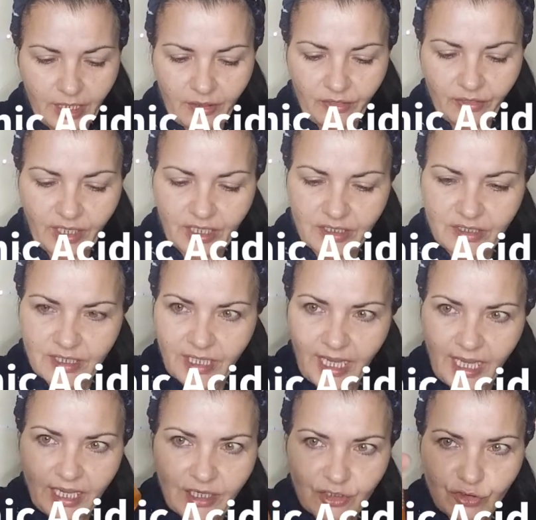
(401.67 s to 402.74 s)
This
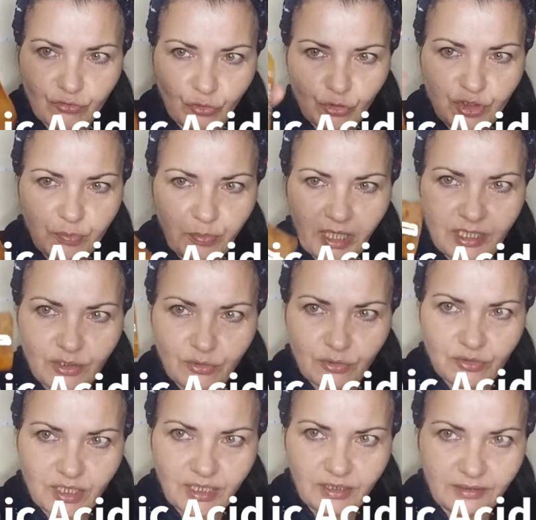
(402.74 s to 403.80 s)
has rose
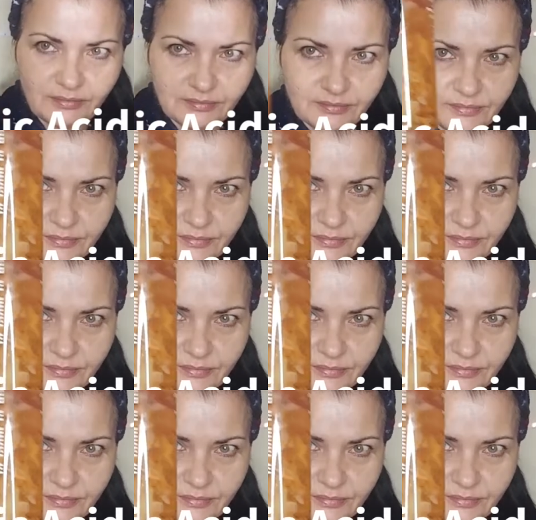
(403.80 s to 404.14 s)
petals in it,